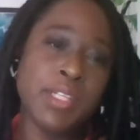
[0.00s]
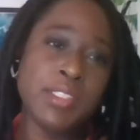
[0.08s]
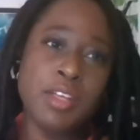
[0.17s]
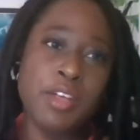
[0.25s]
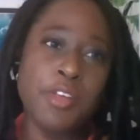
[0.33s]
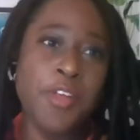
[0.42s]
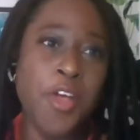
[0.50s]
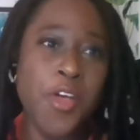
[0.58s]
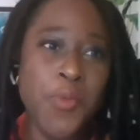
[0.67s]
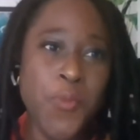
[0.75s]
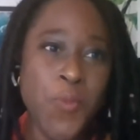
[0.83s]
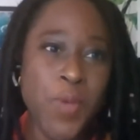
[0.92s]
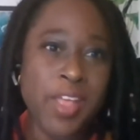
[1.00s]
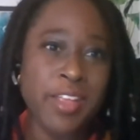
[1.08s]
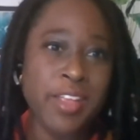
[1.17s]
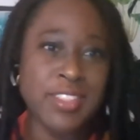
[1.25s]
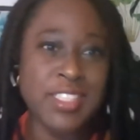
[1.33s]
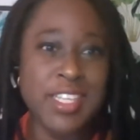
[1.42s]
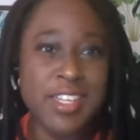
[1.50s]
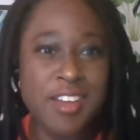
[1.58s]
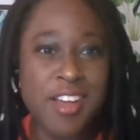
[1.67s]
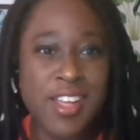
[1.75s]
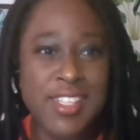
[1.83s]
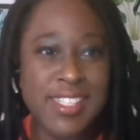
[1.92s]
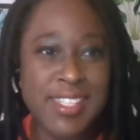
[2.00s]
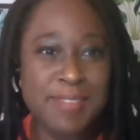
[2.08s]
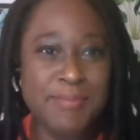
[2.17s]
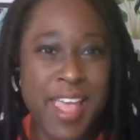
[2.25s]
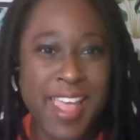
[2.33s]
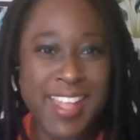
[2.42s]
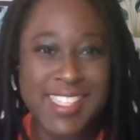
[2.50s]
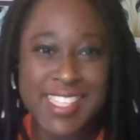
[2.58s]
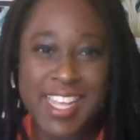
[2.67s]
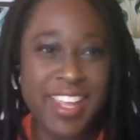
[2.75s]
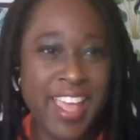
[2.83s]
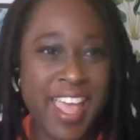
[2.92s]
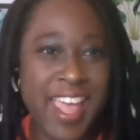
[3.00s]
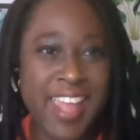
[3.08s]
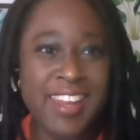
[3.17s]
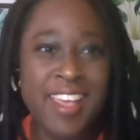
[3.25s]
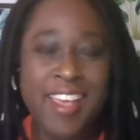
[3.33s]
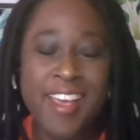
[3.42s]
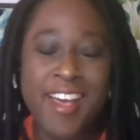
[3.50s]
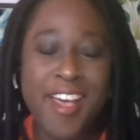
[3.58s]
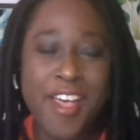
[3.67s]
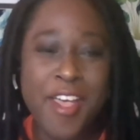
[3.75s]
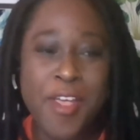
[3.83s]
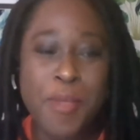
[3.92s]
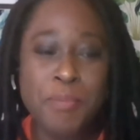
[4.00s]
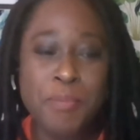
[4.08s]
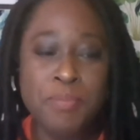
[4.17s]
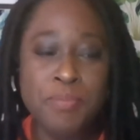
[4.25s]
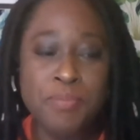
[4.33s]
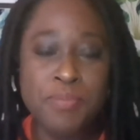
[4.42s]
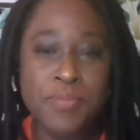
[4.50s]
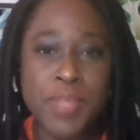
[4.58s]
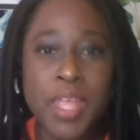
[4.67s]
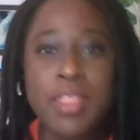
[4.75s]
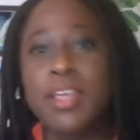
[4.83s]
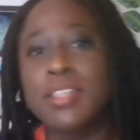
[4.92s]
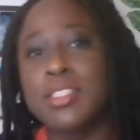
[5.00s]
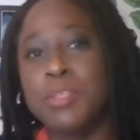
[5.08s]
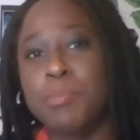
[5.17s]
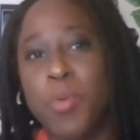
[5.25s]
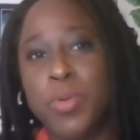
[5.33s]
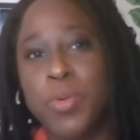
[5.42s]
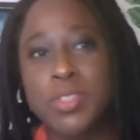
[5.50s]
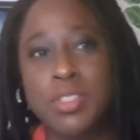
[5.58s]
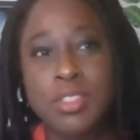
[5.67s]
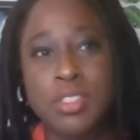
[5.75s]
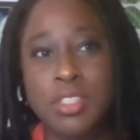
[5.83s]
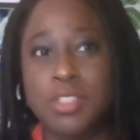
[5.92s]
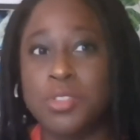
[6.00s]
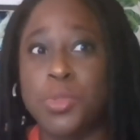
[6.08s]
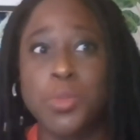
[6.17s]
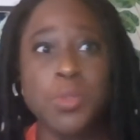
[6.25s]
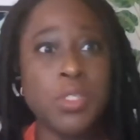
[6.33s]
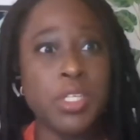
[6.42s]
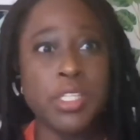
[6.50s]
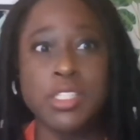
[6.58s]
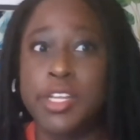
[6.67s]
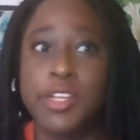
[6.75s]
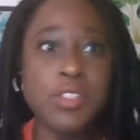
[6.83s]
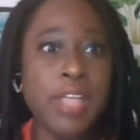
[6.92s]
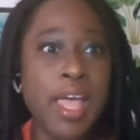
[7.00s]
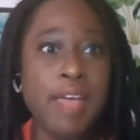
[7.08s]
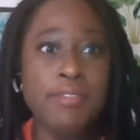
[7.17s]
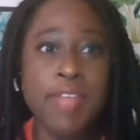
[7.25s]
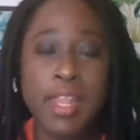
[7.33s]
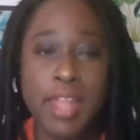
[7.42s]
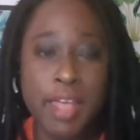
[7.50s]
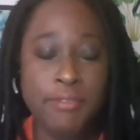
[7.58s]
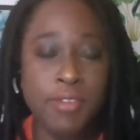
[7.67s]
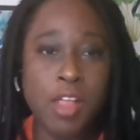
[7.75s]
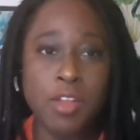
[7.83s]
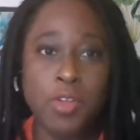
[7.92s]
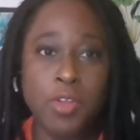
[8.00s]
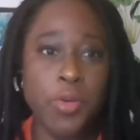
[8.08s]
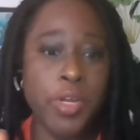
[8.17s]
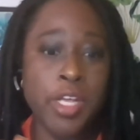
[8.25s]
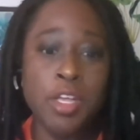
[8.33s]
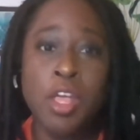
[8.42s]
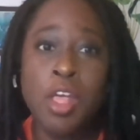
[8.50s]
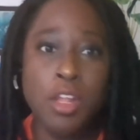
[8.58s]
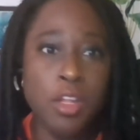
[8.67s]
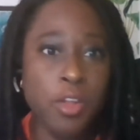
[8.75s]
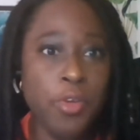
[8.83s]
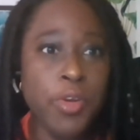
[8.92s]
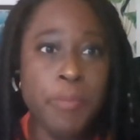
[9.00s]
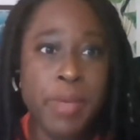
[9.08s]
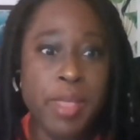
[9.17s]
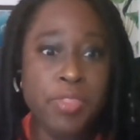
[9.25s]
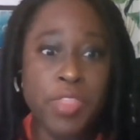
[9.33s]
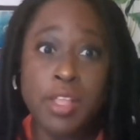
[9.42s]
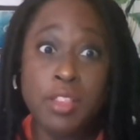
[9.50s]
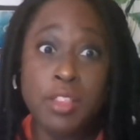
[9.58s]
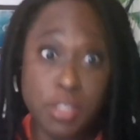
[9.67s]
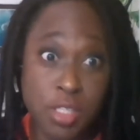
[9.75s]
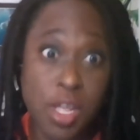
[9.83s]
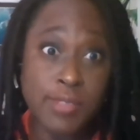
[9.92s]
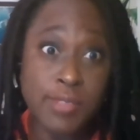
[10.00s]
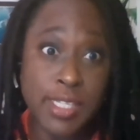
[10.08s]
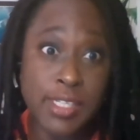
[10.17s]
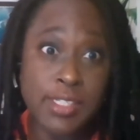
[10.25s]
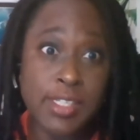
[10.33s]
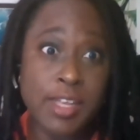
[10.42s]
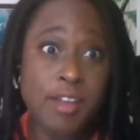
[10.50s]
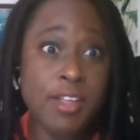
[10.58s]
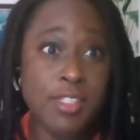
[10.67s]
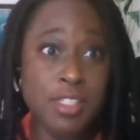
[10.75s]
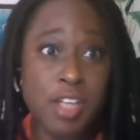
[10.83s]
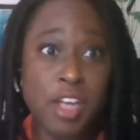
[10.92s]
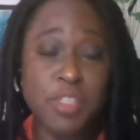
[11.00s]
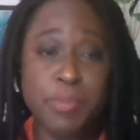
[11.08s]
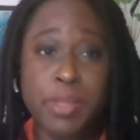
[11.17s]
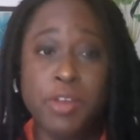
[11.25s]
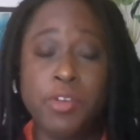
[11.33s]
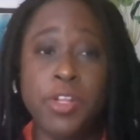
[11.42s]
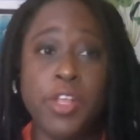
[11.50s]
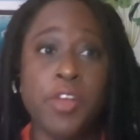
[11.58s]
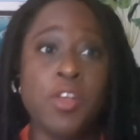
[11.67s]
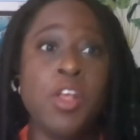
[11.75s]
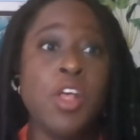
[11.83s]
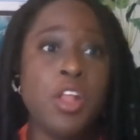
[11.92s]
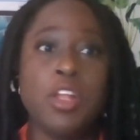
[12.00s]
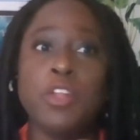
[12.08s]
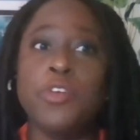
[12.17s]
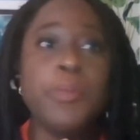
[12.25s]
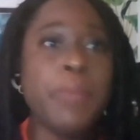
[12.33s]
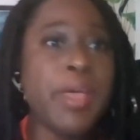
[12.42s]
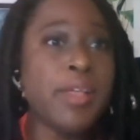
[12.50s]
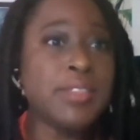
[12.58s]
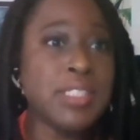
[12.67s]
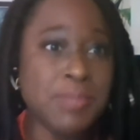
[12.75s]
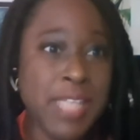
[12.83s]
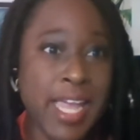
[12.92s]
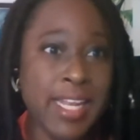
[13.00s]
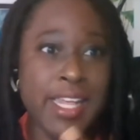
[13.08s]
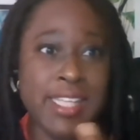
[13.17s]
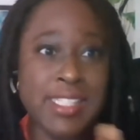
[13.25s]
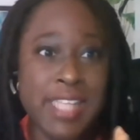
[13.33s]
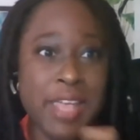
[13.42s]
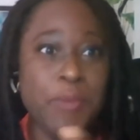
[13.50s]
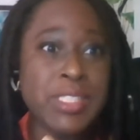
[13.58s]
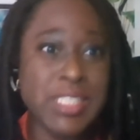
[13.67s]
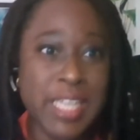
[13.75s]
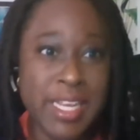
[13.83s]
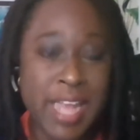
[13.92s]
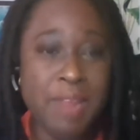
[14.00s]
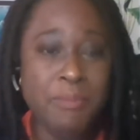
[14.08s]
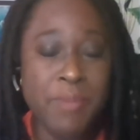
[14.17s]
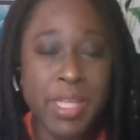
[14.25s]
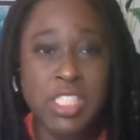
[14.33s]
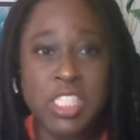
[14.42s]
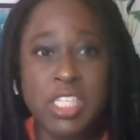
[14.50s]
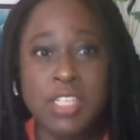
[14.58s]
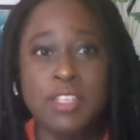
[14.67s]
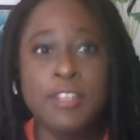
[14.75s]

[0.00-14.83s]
on what Jen and Hans had said again. I think it's important to continue to have that lifelong learning, learn about the soft skills that Hans talked about earlier, learn about some techniques like what Jen had mentioned,